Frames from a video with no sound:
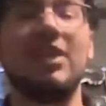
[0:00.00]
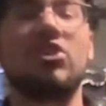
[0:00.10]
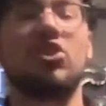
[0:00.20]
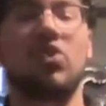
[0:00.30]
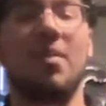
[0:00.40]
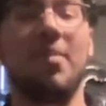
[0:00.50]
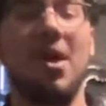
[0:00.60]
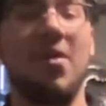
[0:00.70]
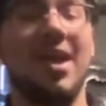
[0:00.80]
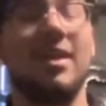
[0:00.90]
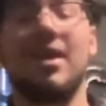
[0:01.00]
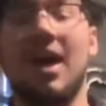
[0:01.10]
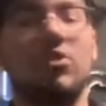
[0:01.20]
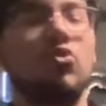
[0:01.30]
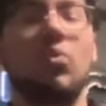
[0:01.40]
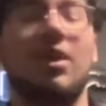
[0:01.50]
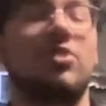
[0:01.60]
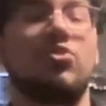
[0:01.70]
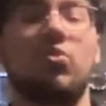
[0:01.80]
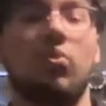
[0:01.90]
to drop out and not do well in
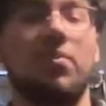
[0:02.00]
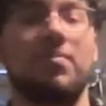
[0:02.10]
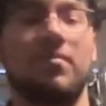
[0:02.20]
school.